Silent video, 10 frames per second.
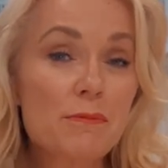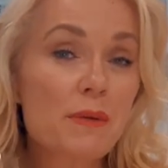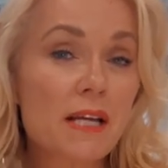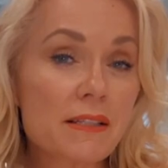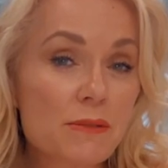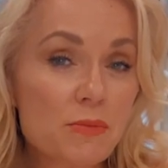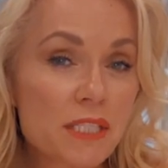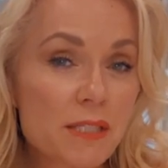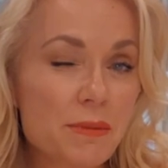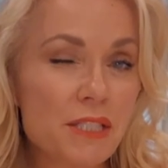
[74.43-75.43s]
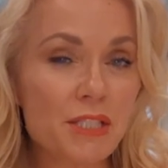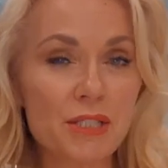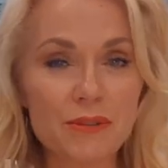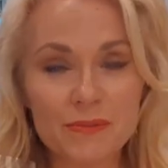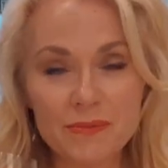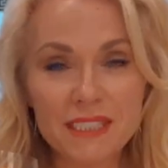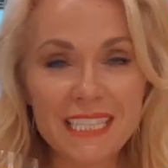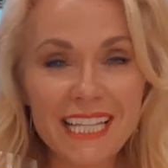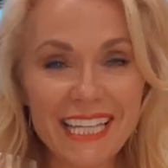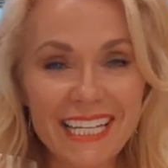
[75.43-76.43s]
Pick out some recipes too.
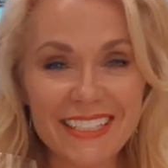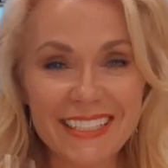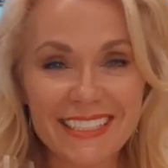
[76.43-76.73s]
See you later.